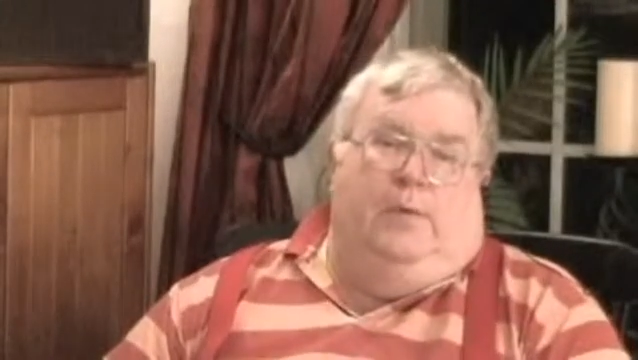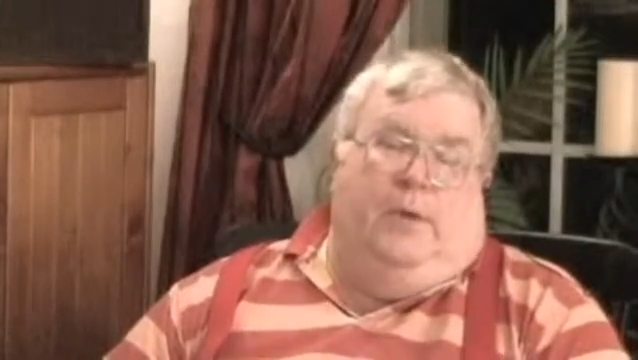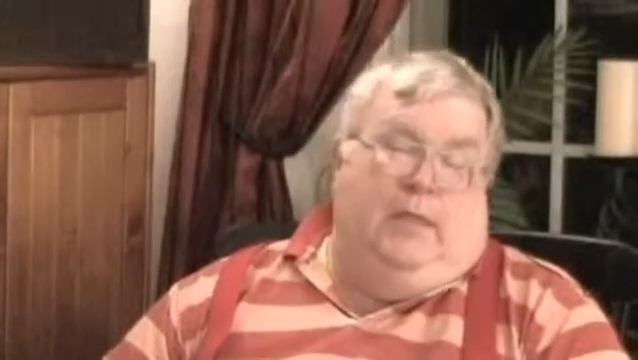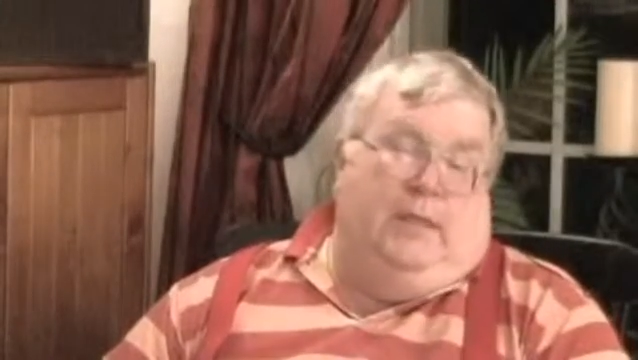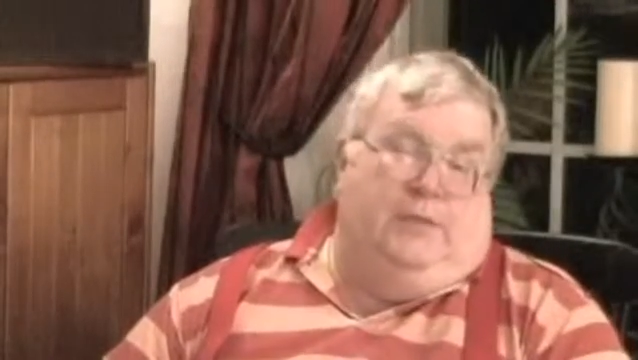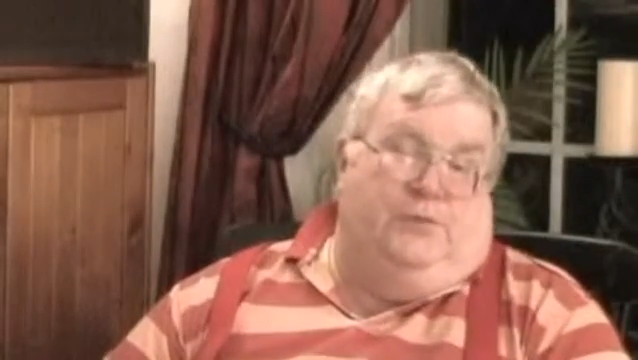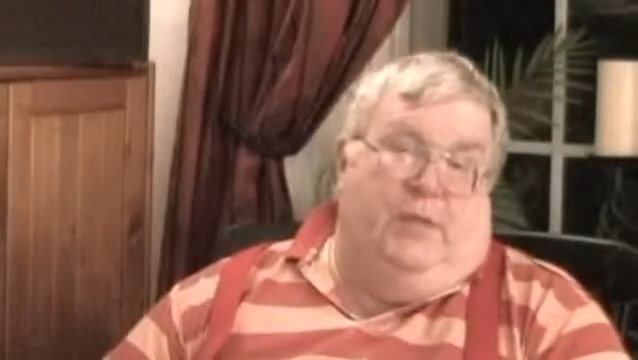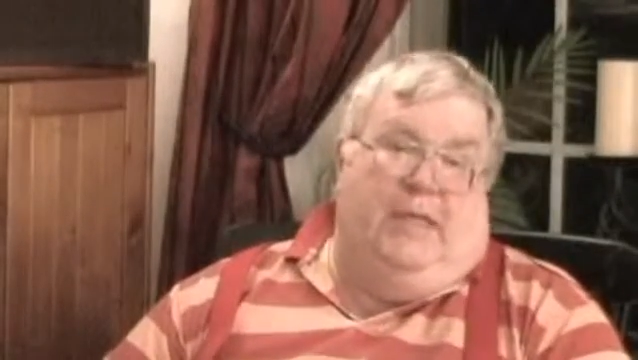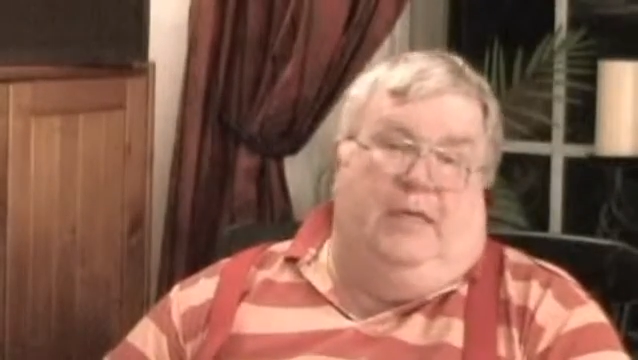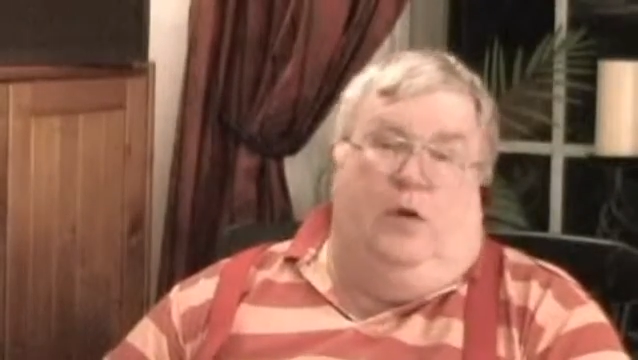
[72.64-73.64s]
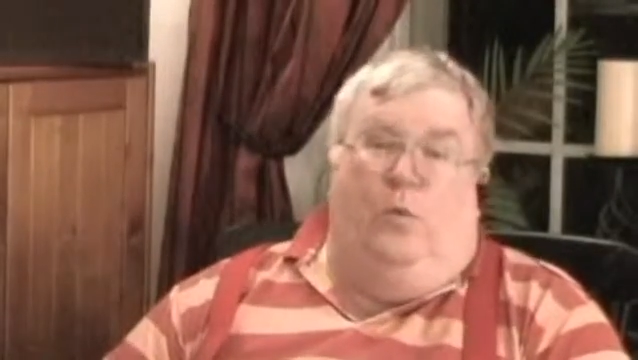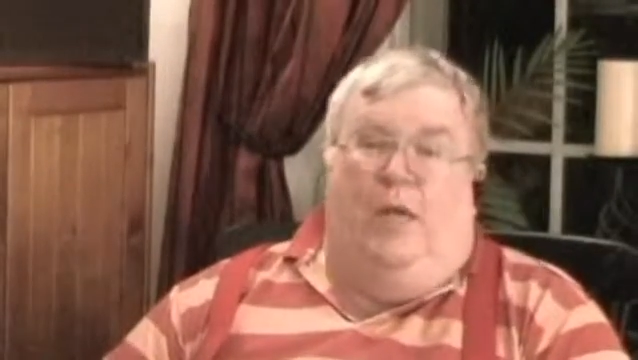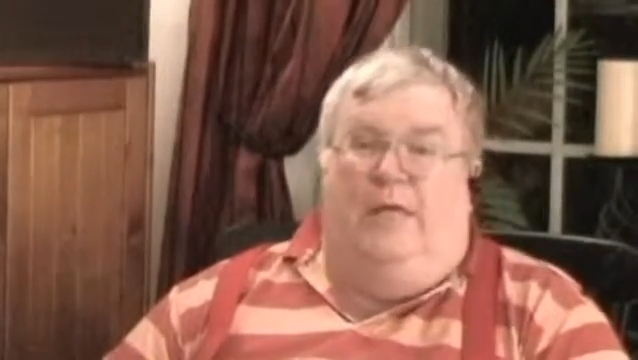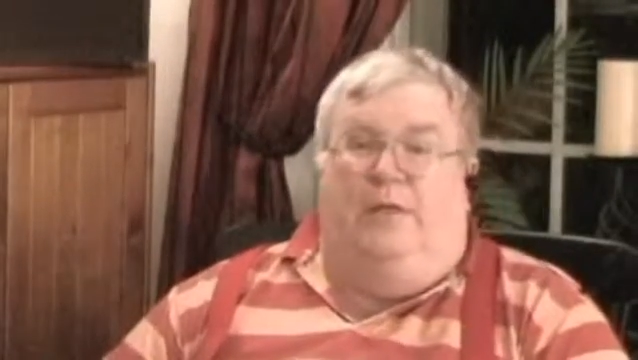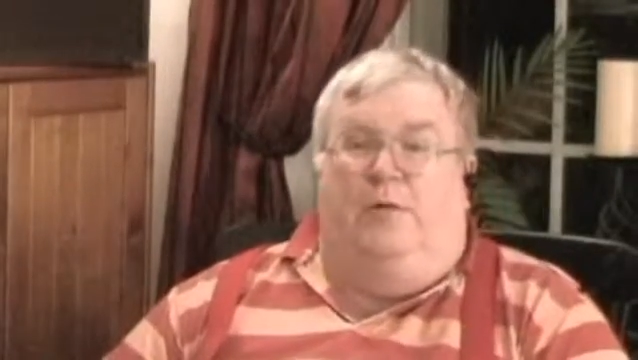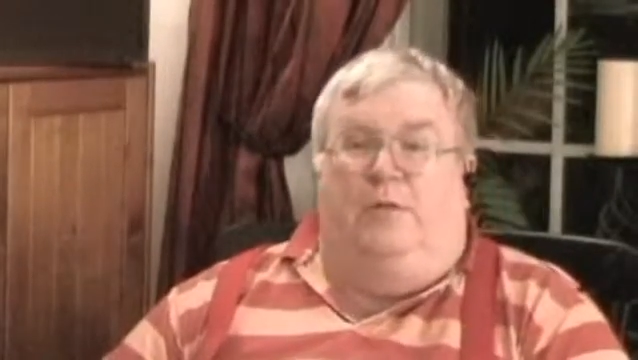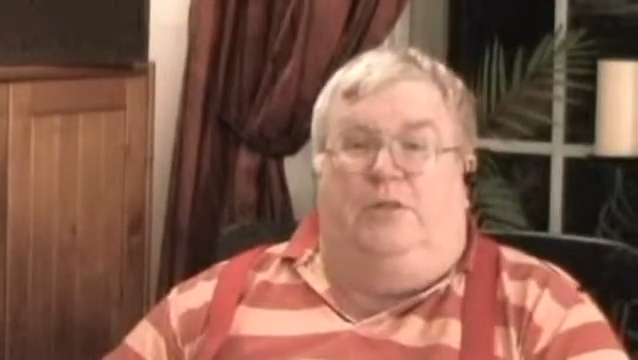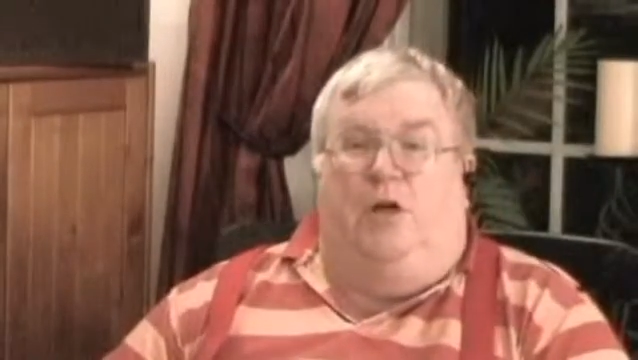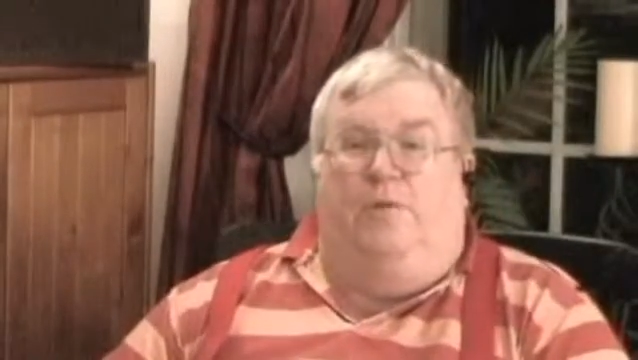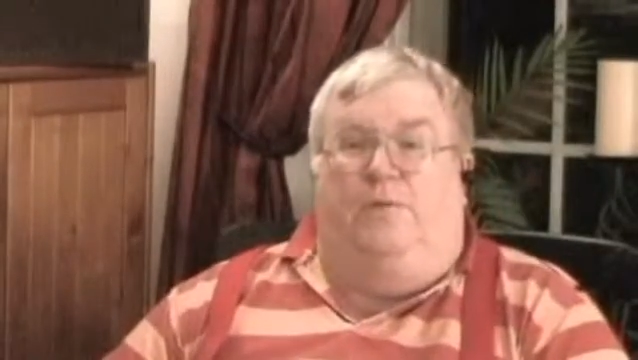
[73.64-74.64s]
Well, there's really no way to do a
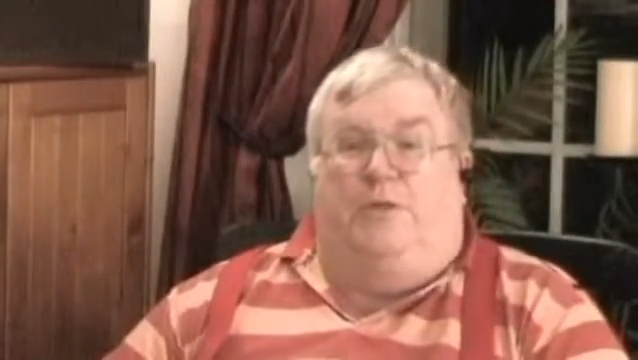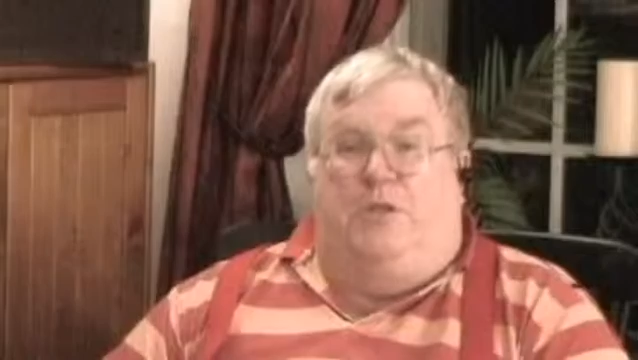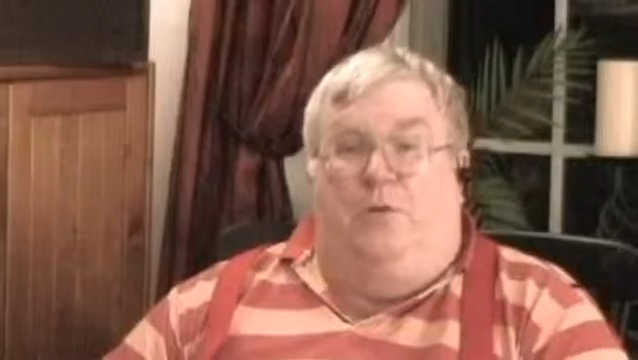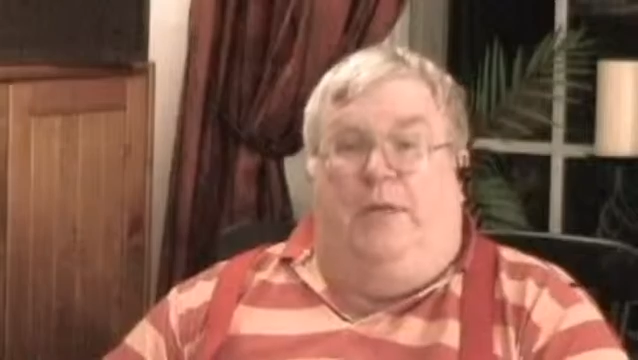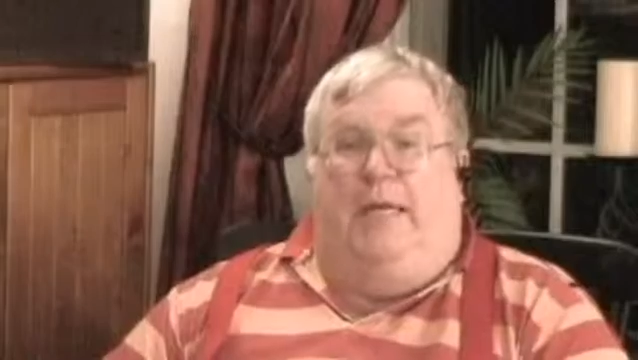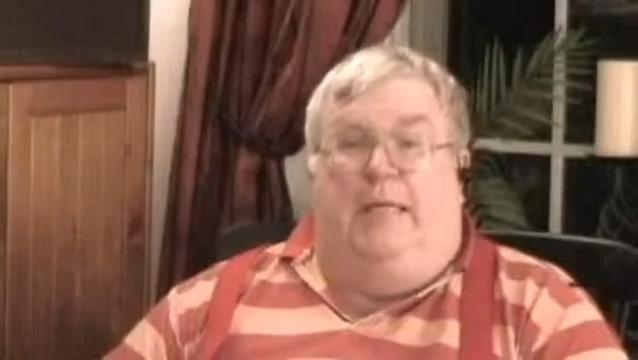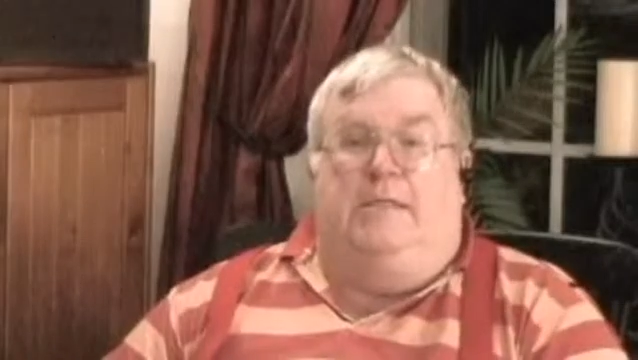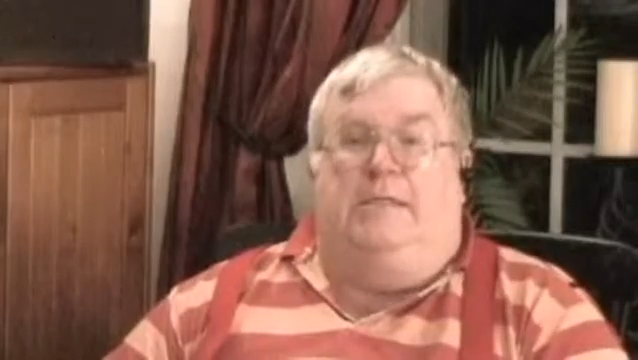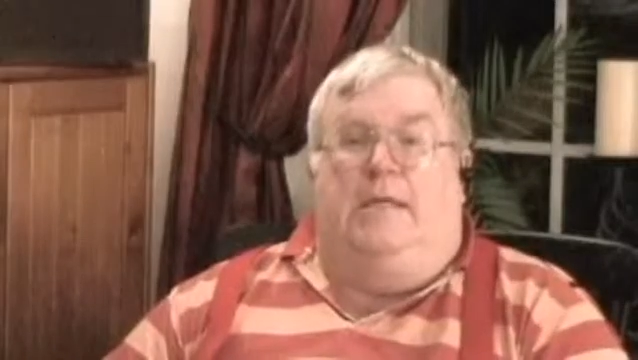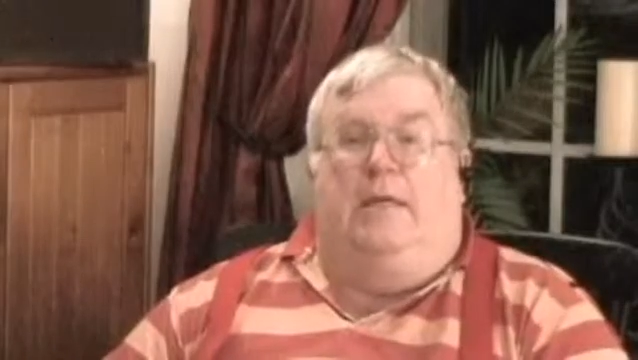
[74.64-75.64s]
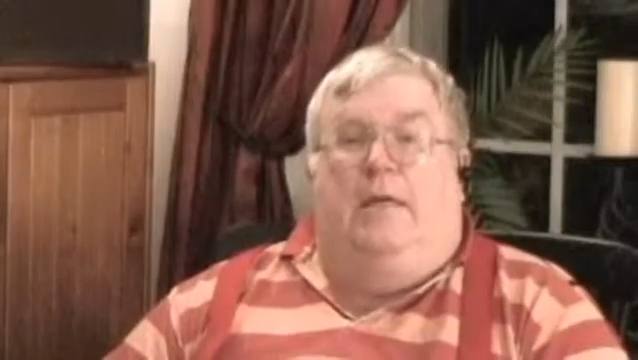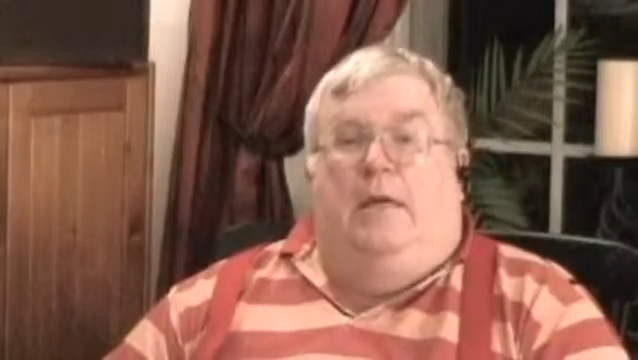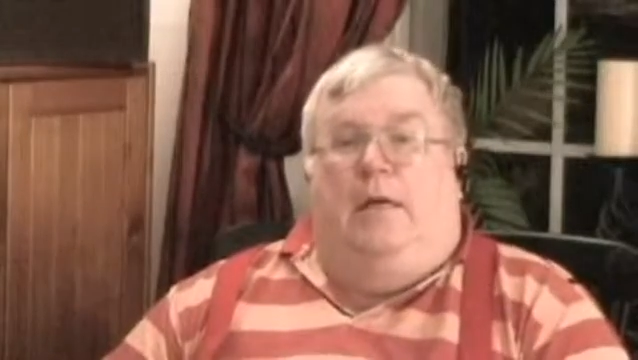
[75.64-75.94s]
show for 2 kids and